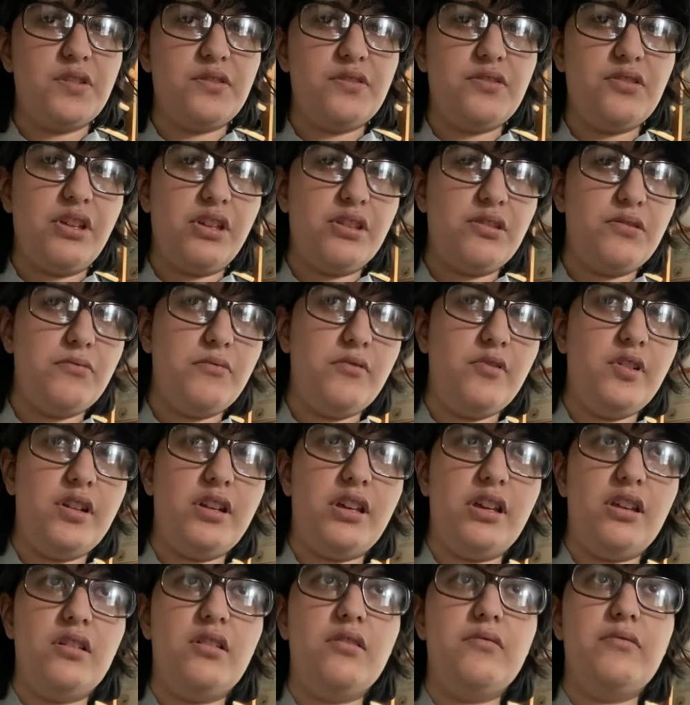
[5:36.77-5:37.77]
that's what
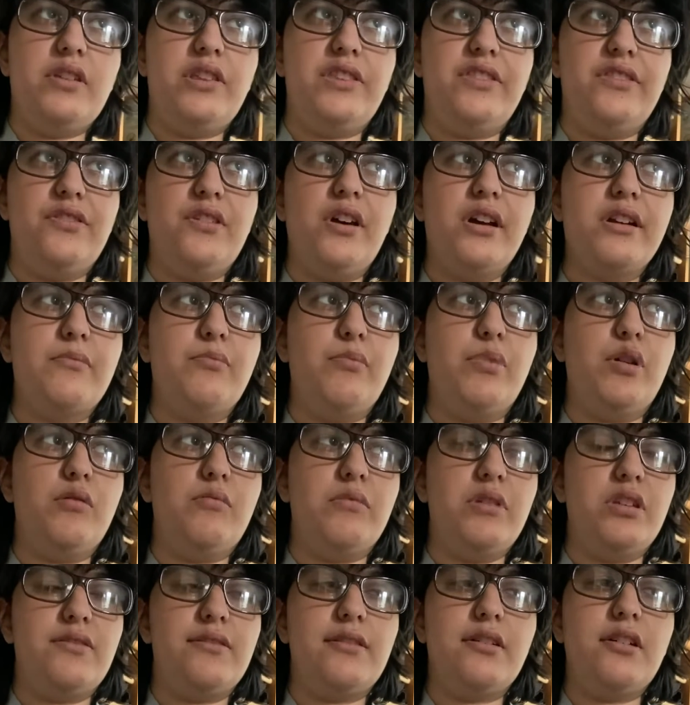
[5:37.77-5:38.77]
I always thought about
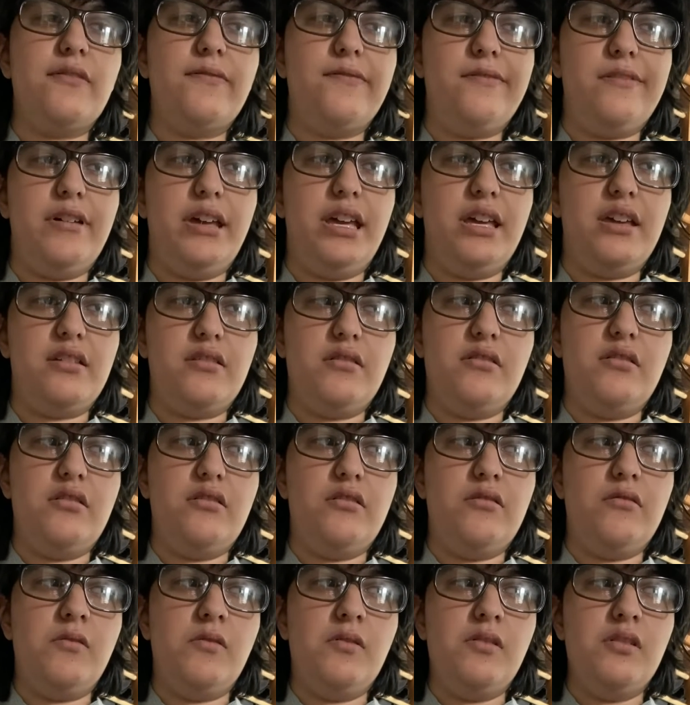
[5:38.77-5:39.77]
myself,
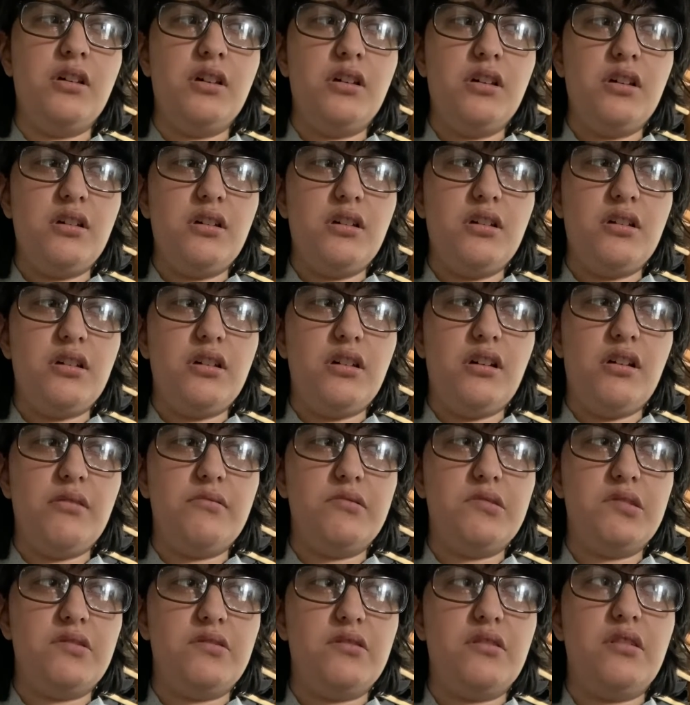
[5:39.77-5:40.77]
I'm
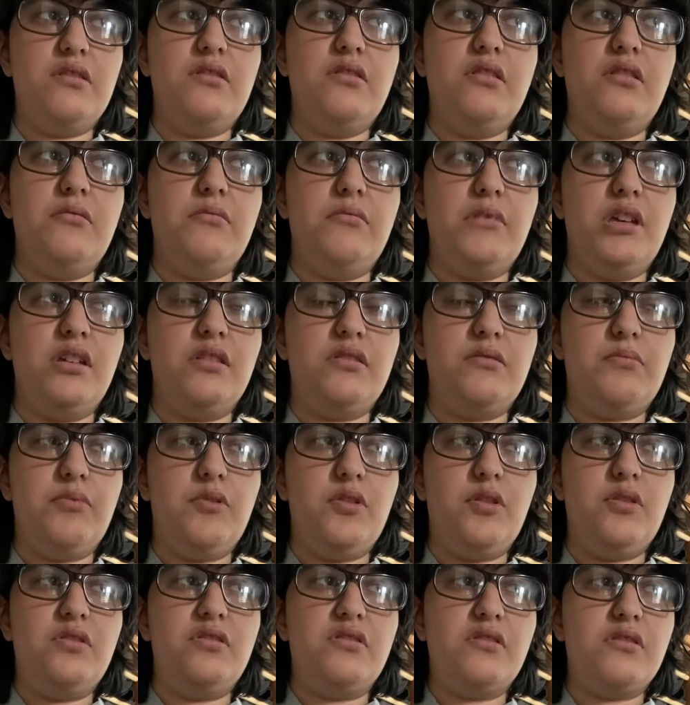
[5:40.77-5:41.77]
just a dumbass
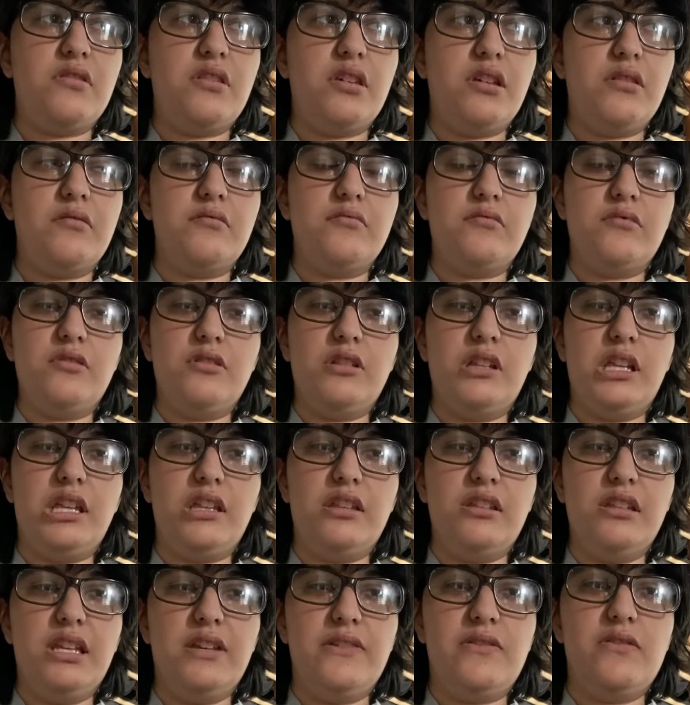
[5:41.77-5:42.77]
person that will,
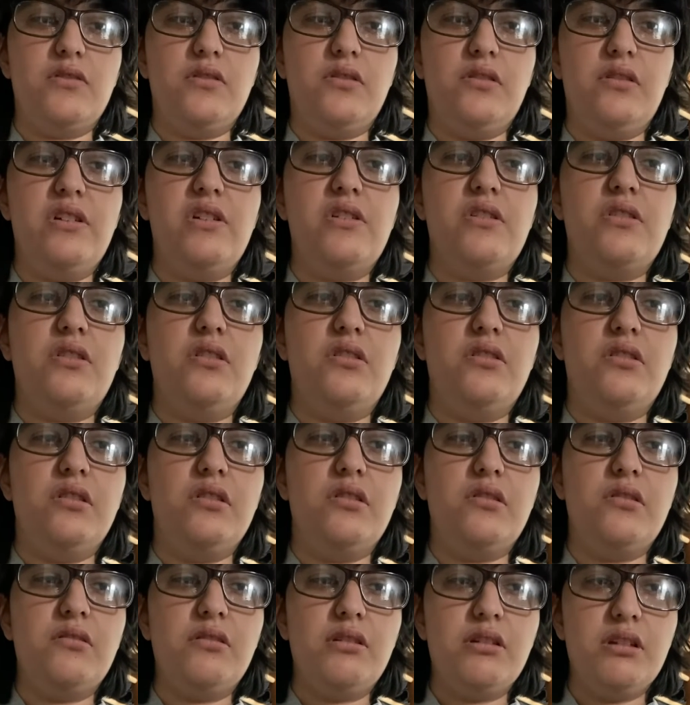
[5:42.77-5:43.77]
never learn, you
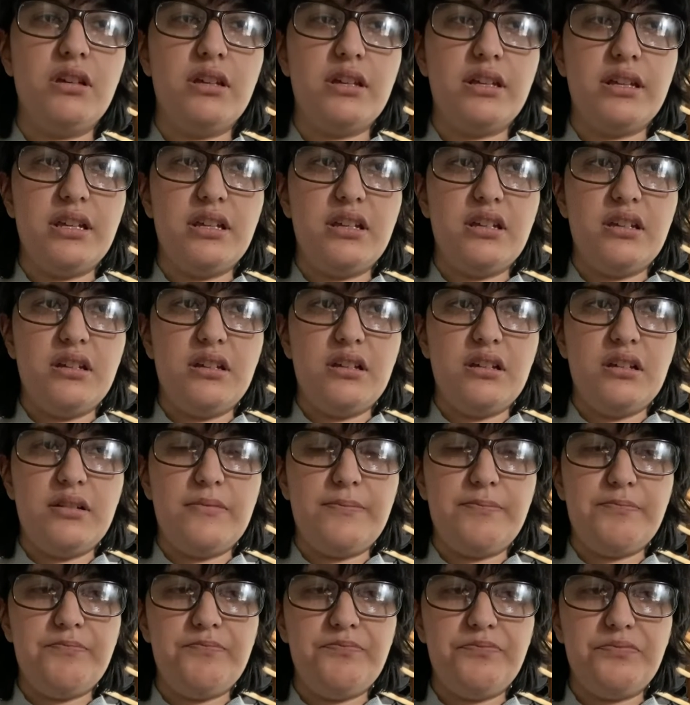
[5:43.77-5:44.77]
know?
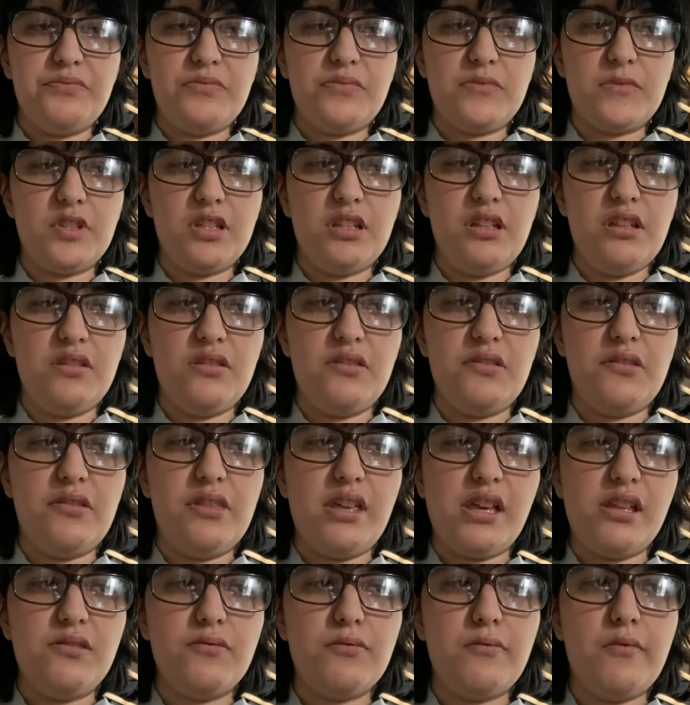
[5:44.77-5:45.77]
And so
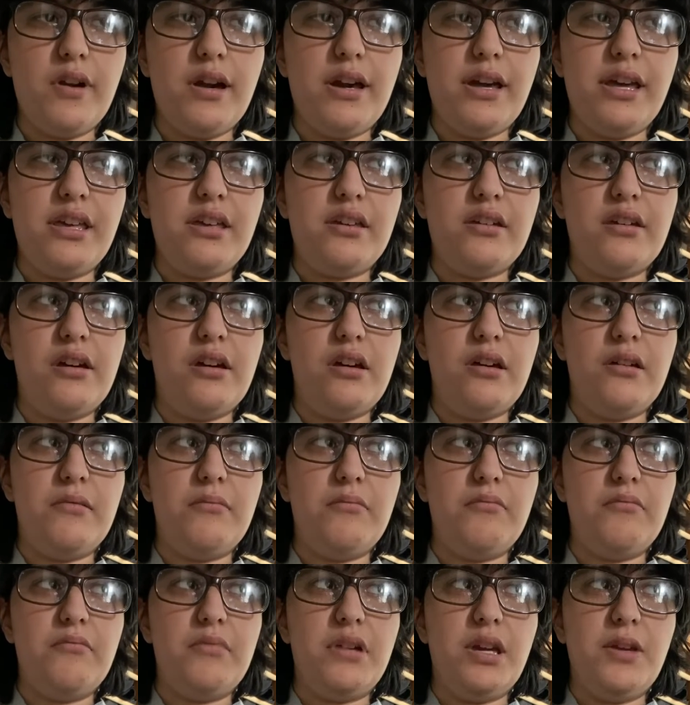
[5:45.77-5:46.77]
that's why
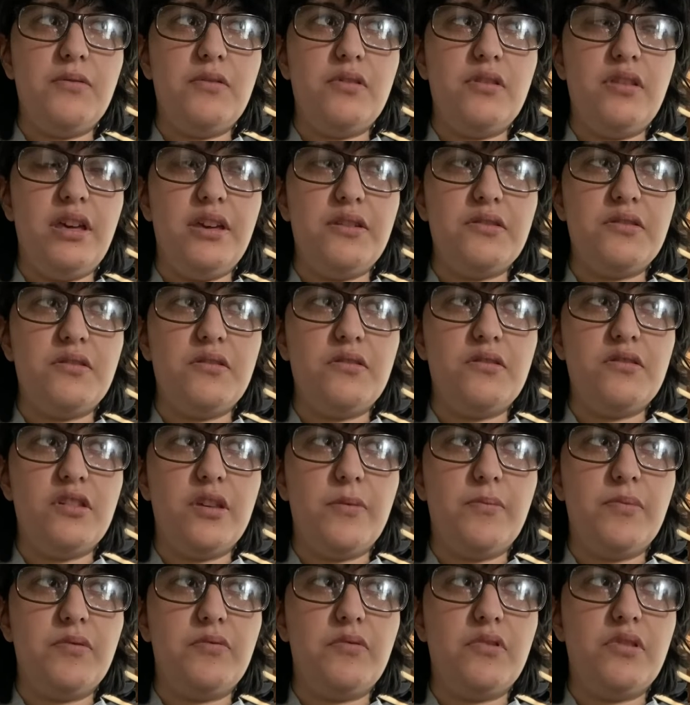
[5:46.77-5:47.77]
my
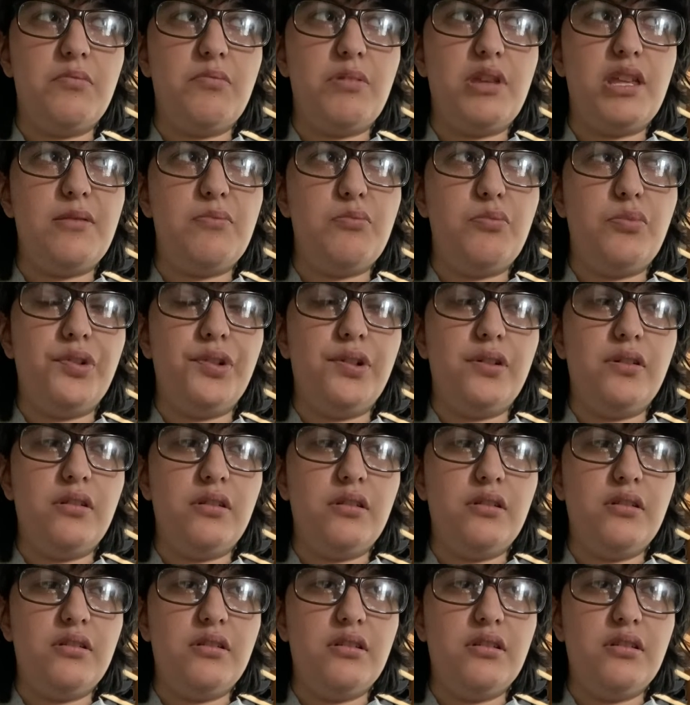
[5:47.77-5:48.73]
relationships with people